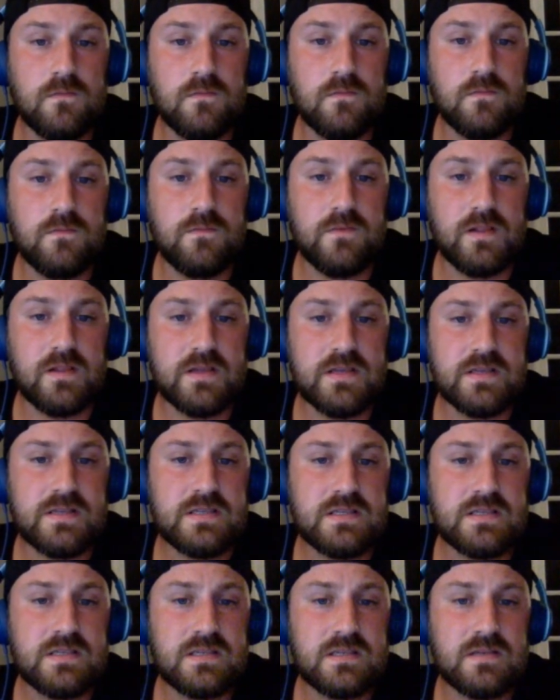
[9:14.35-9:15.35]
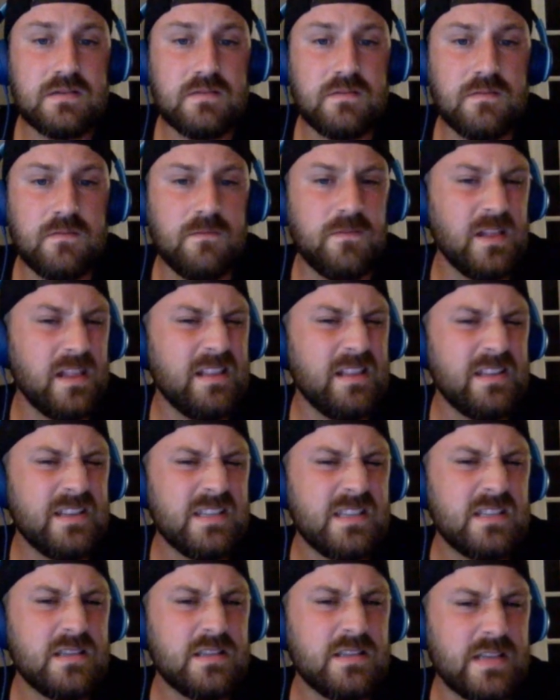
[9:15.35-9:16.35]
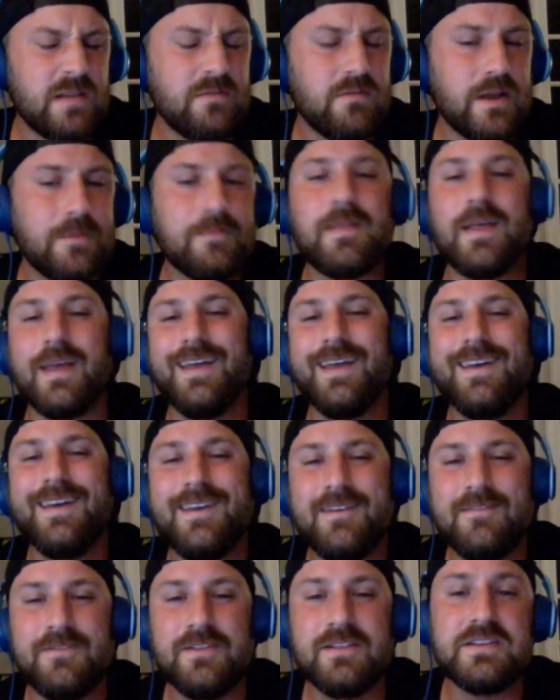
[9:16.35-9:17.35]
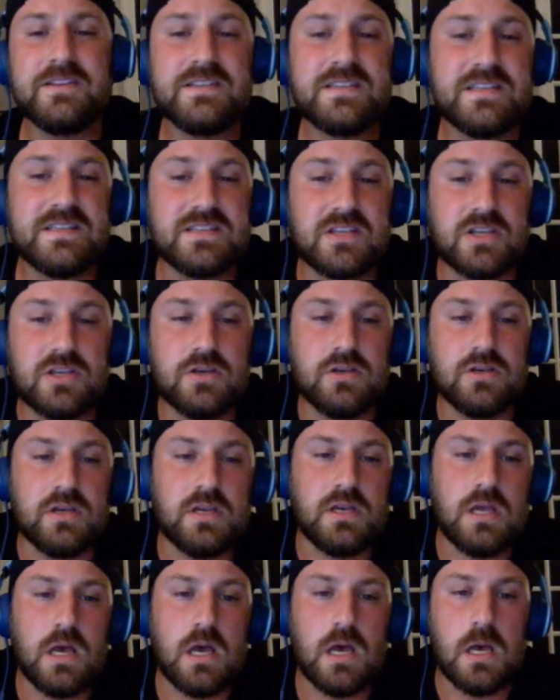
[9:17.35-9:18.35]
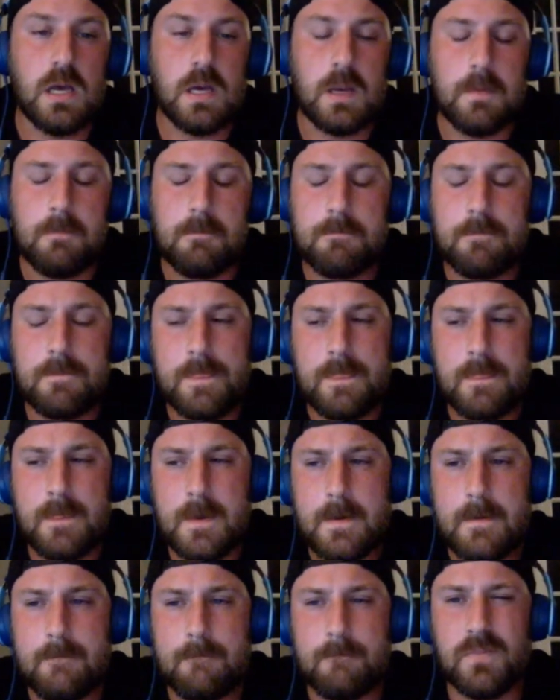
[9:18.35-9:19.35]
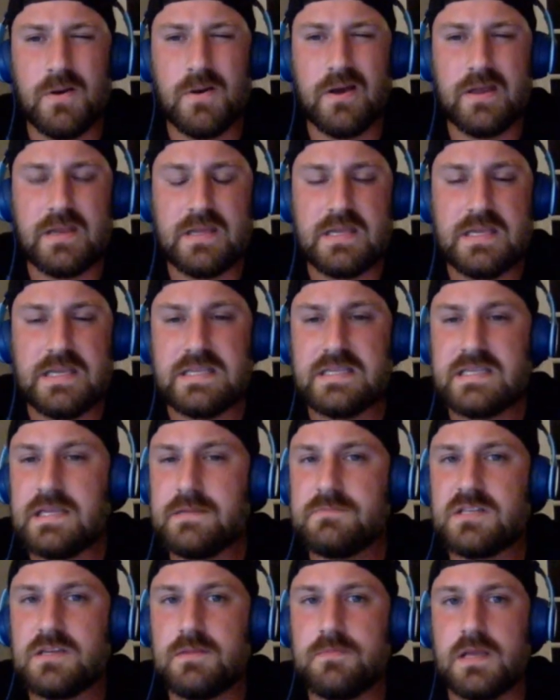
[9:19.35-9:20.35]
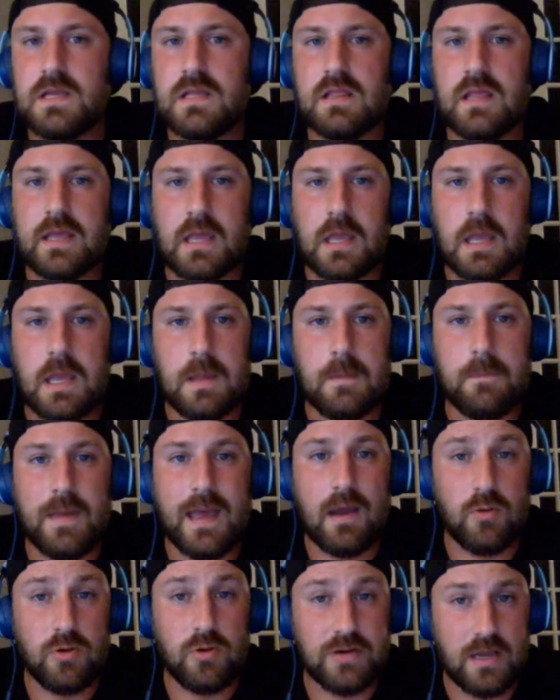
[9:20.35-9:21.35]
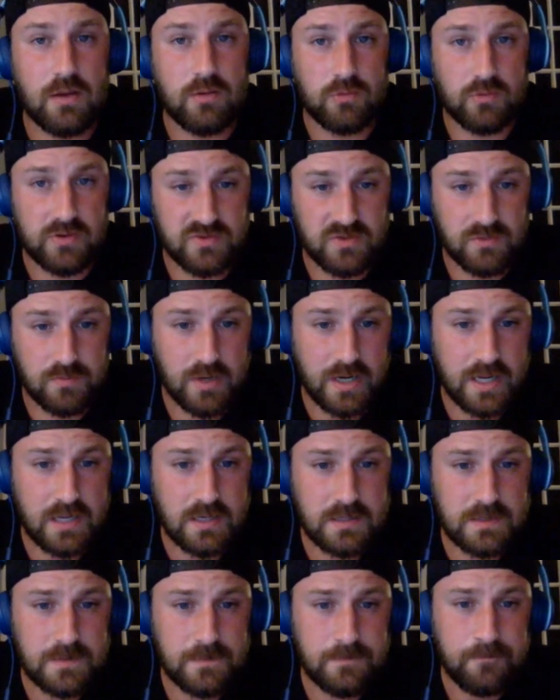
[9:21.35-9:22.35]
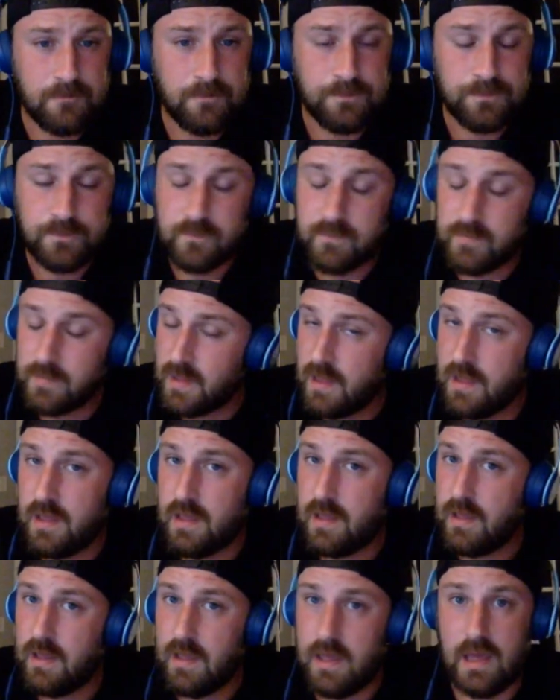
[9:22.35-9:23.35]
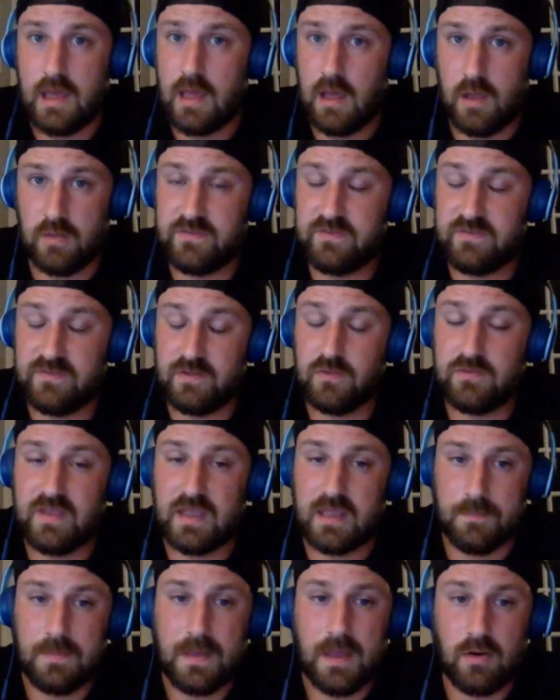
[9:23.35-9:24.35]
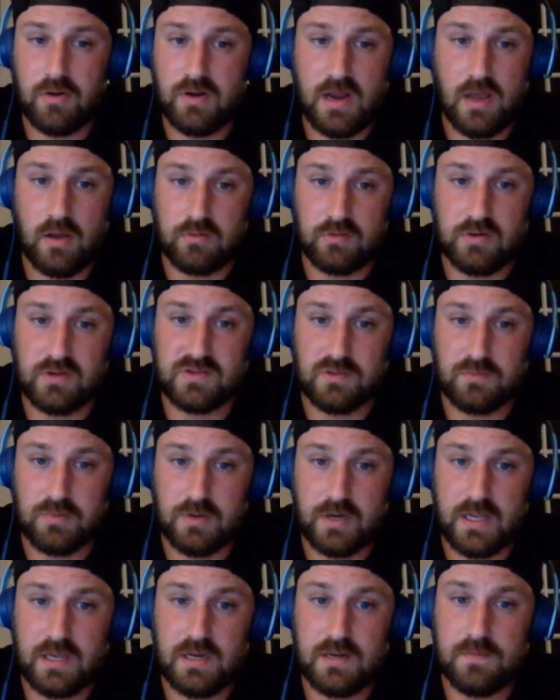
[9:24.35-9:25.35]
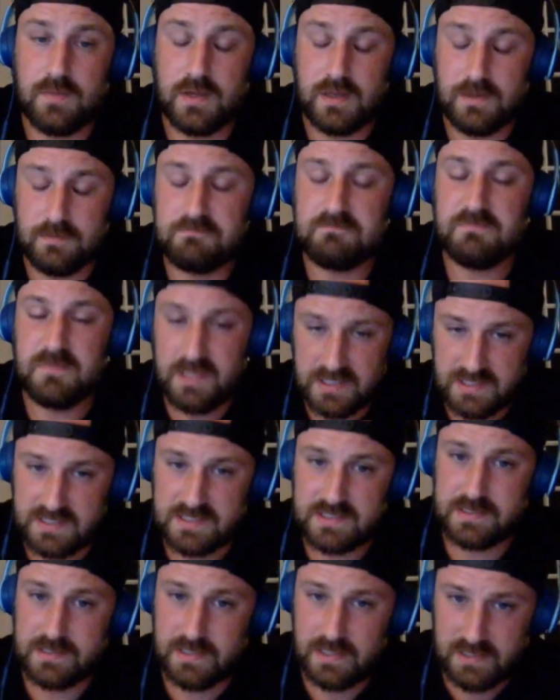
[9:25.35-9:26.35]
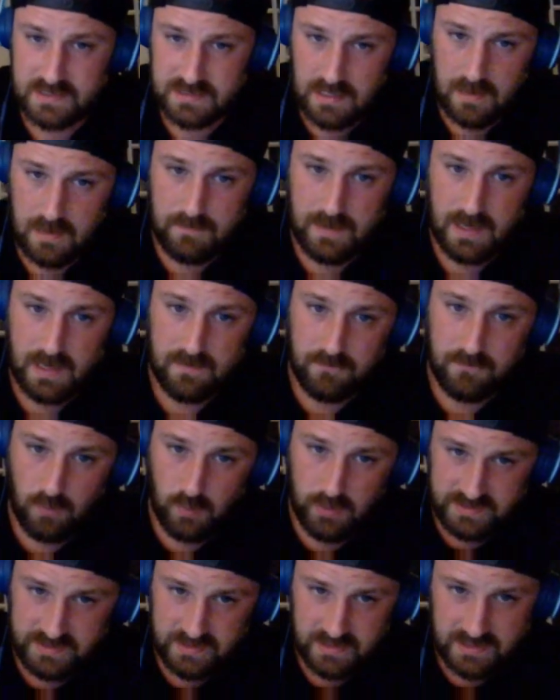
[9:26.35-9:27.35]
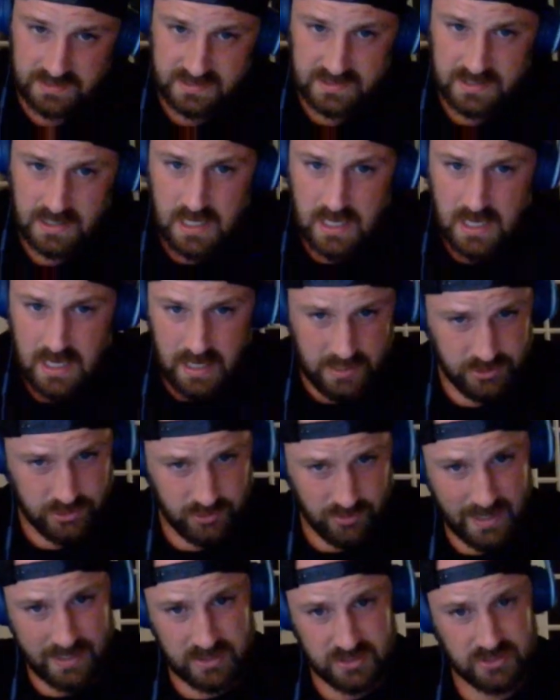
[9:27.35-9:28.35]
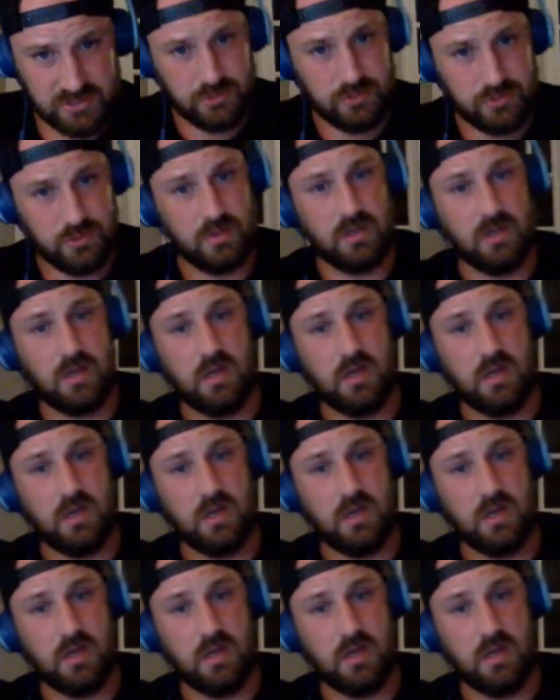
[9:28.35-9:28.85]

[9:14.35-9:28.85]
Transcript: Vilas, is that right? Vilas is good, but he seems to be like a power down Grizzlebrand. Hey, I'll still take a power down Grizzlebrand, but it's not bad for what it does. And Diraxu